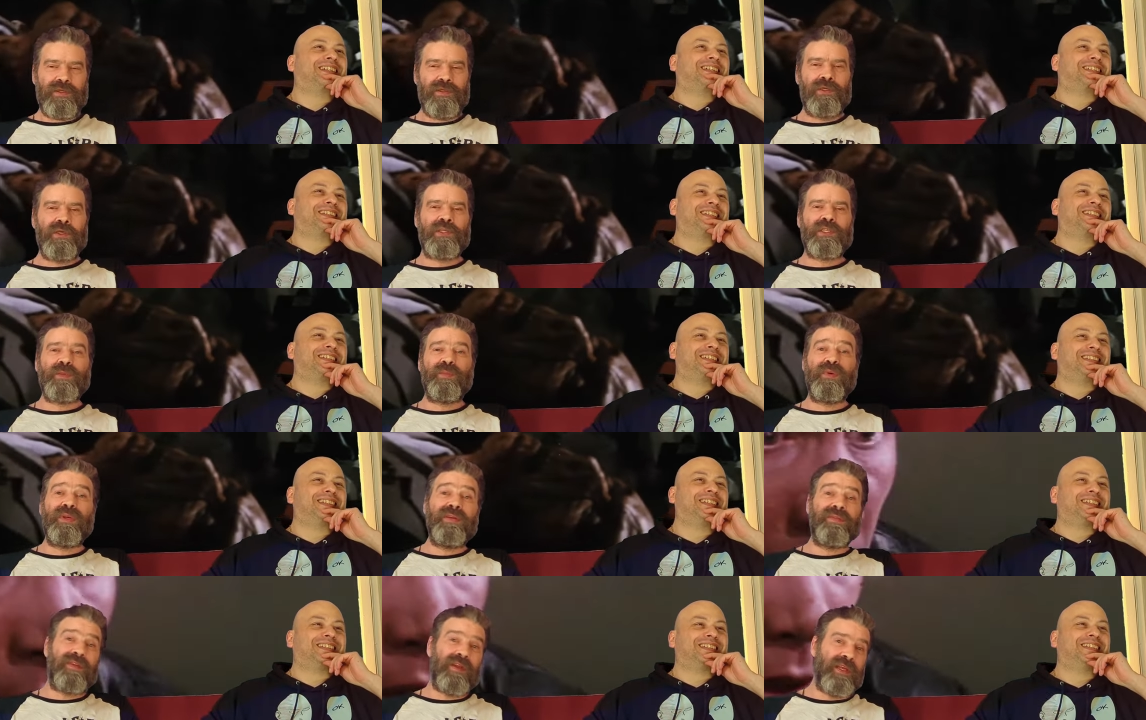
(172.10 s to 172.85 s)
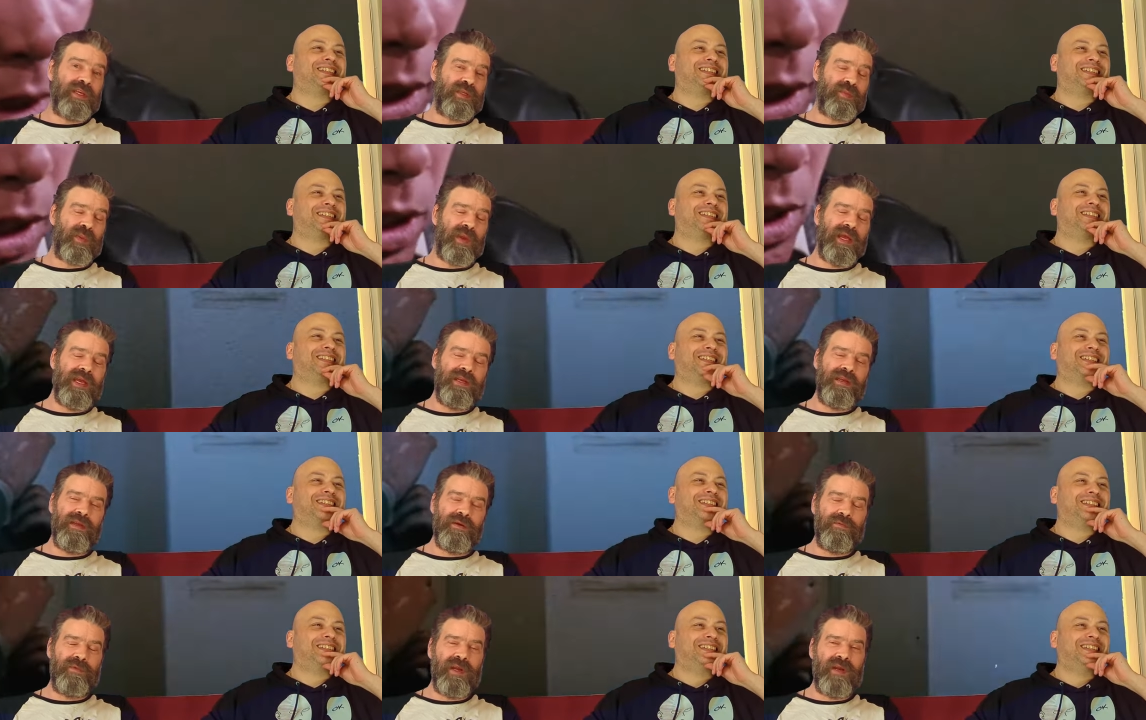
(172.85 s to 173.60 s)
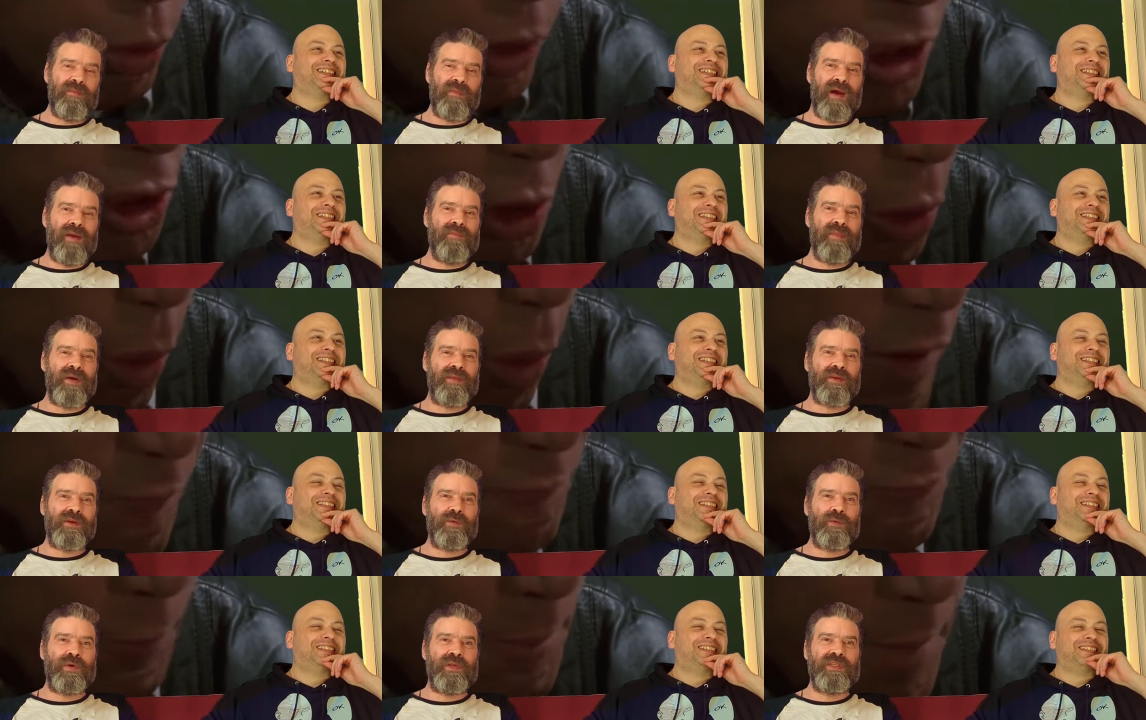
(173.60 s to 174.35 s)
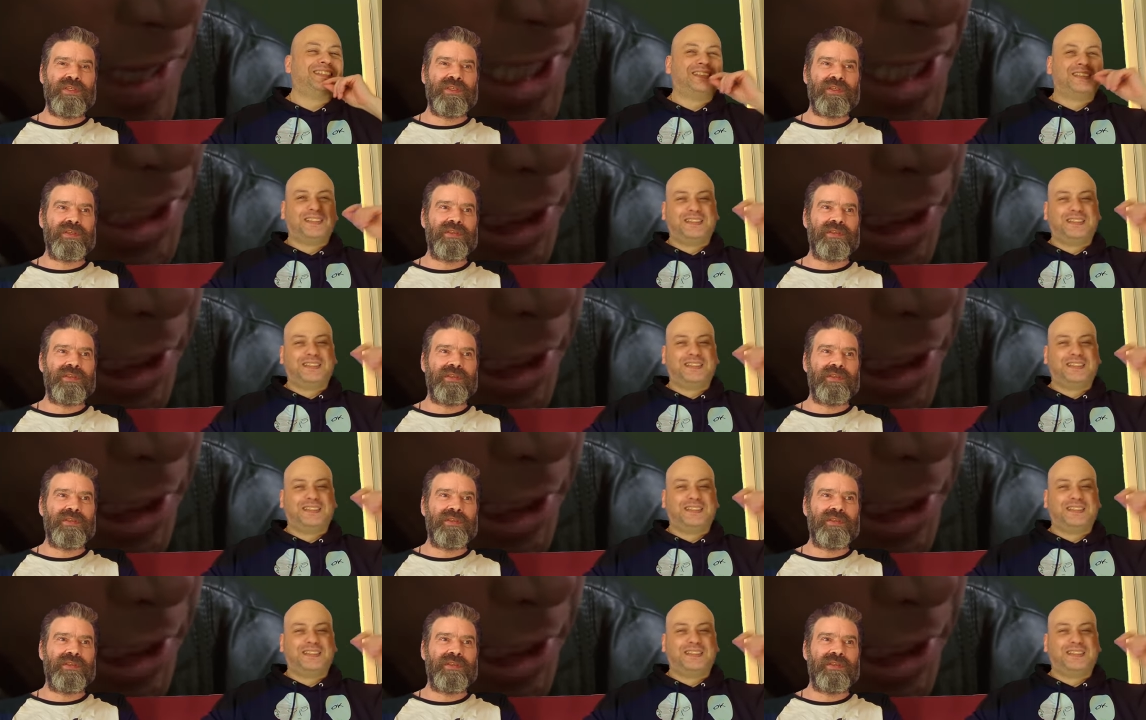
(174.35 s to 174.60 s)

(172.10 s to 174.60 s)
Speaker 1: Just to briefly explain, when my mother was